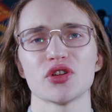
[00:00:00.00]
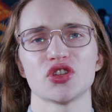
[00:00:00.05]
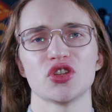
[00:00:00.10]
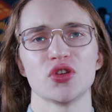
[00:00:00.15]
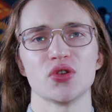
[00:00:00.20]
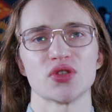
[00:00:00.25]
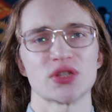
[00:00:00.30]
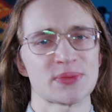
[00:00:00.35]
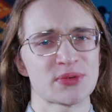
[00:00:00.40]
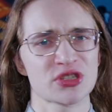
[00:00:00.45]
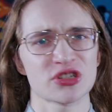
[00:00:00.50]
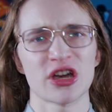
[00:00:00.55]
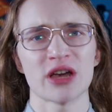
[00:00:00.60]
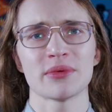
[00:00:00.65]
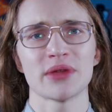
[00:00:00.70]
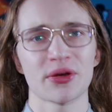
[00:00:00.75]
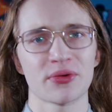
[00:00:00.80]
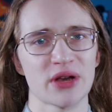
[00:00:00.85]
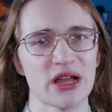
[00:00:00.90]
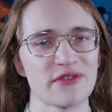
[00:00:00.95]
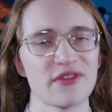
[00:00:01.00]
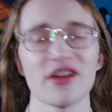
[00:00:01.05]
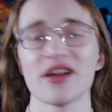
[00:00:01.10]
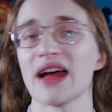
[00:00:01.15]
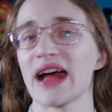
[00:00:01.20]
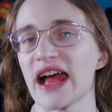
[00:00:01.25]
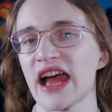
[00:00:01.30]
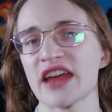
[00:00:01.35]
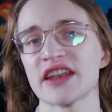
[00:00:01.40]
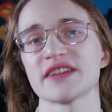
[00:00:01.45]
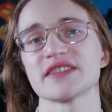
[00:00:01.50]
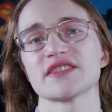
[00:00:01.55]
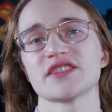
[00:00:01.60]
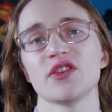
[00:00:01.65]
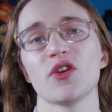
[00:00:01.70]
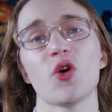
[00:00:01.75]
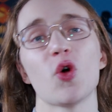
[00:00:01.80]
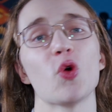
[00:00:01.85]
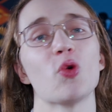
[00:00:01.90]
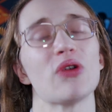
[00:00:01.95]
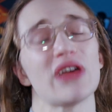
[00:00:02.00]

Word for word: to subscribe, like, whatever, and I see you all